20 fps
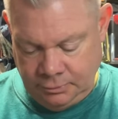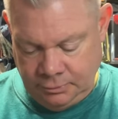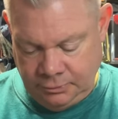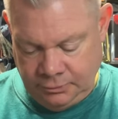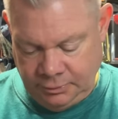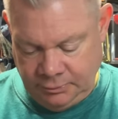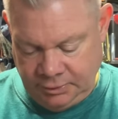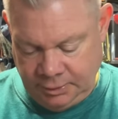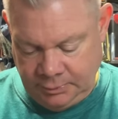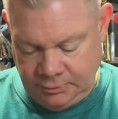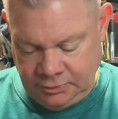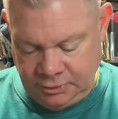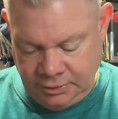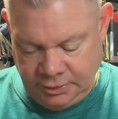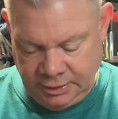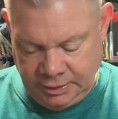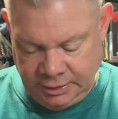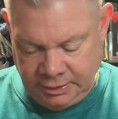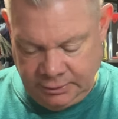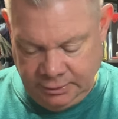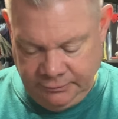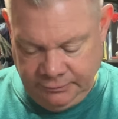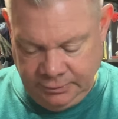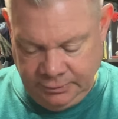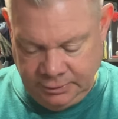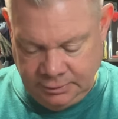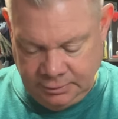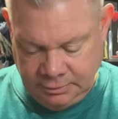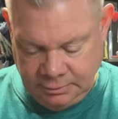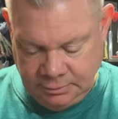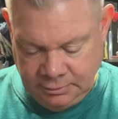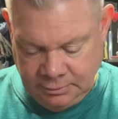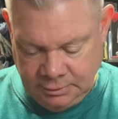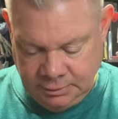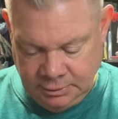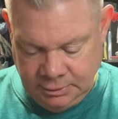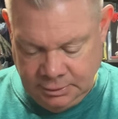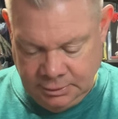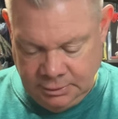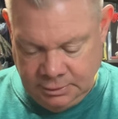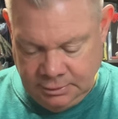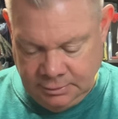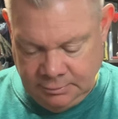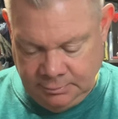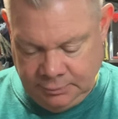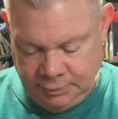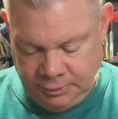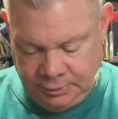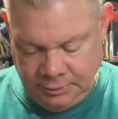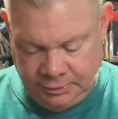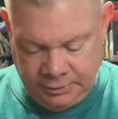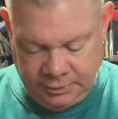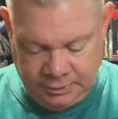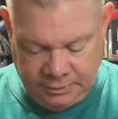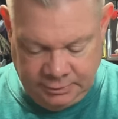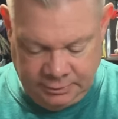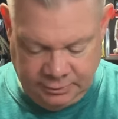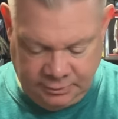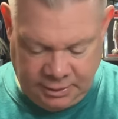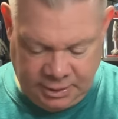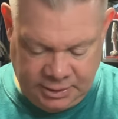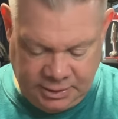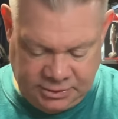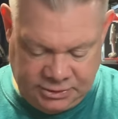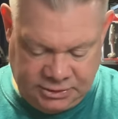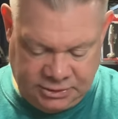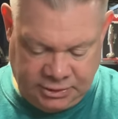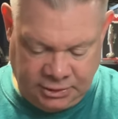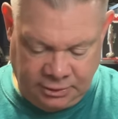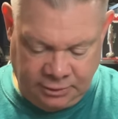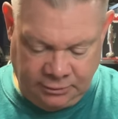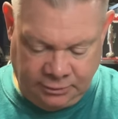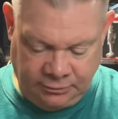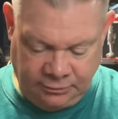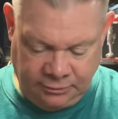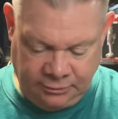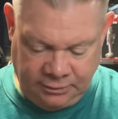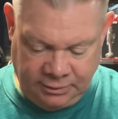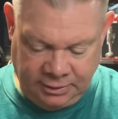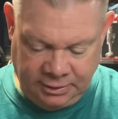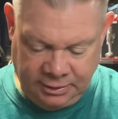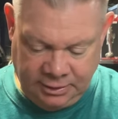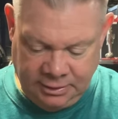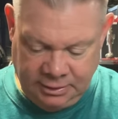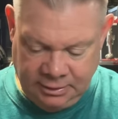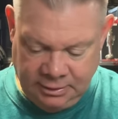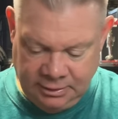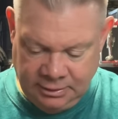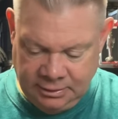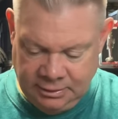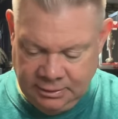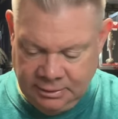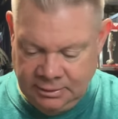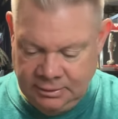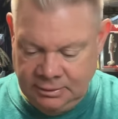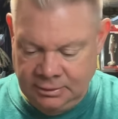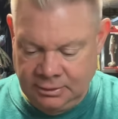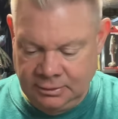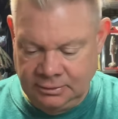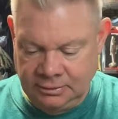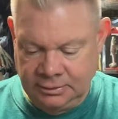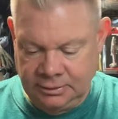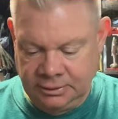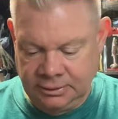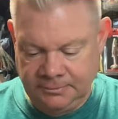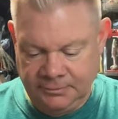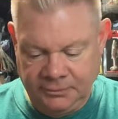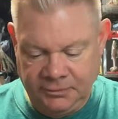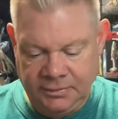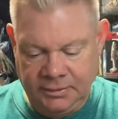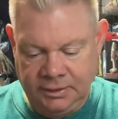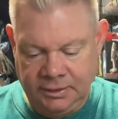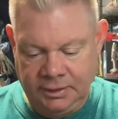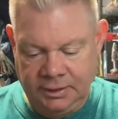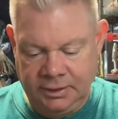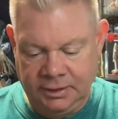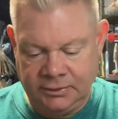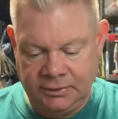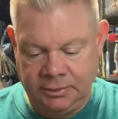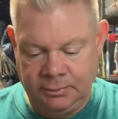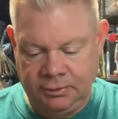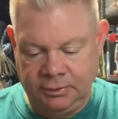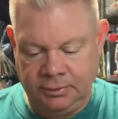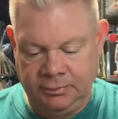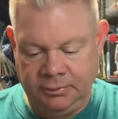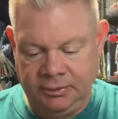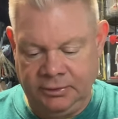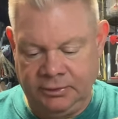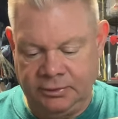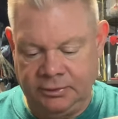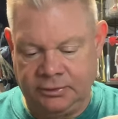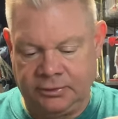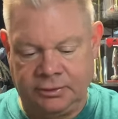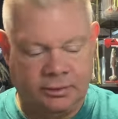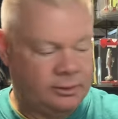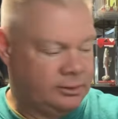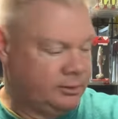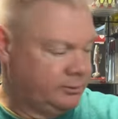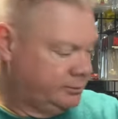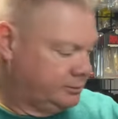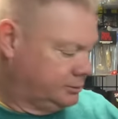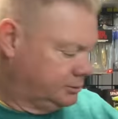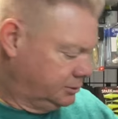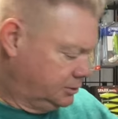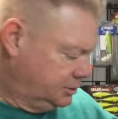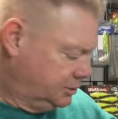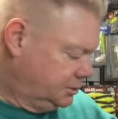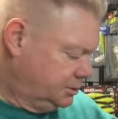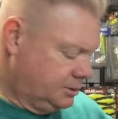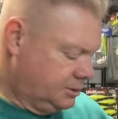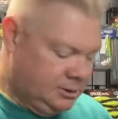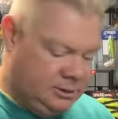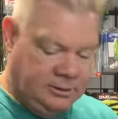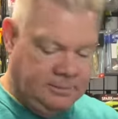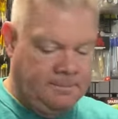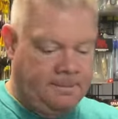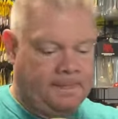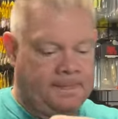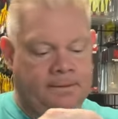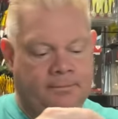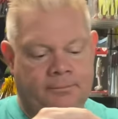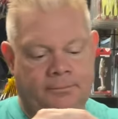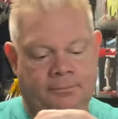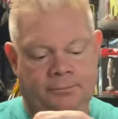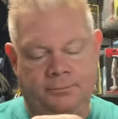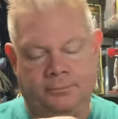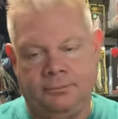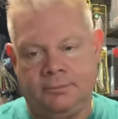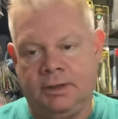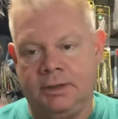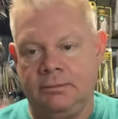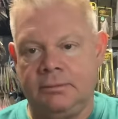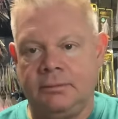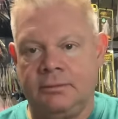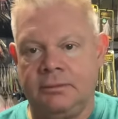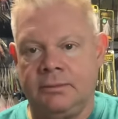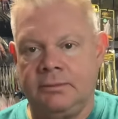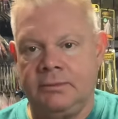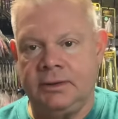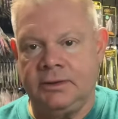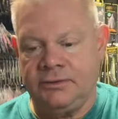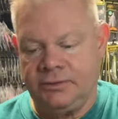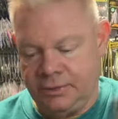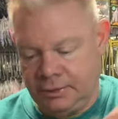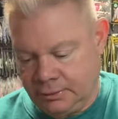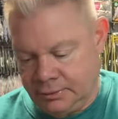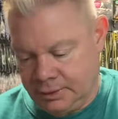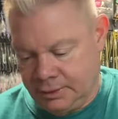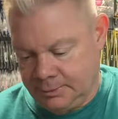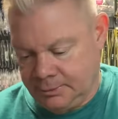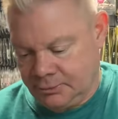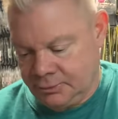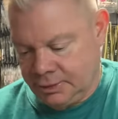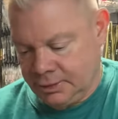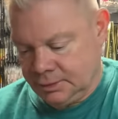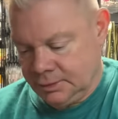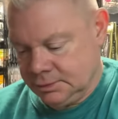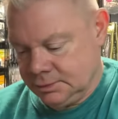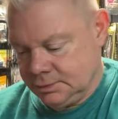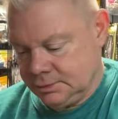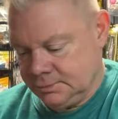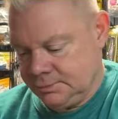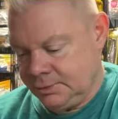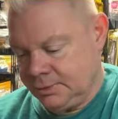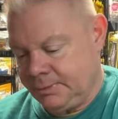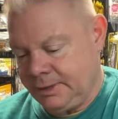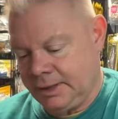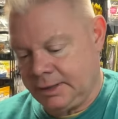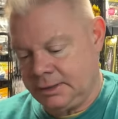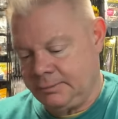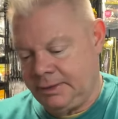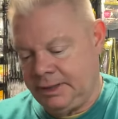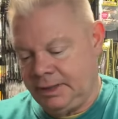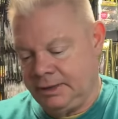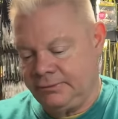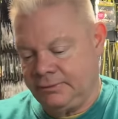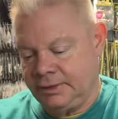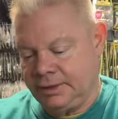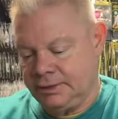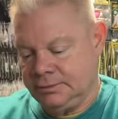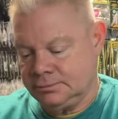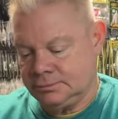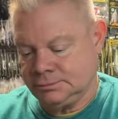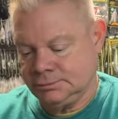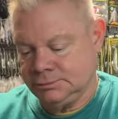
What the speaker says: Sometimes you take that off and you pull the skirt through the hole in there. And I actually pull a piece of the skirt off. But that's our grape trailer. Put it back in the bag for now.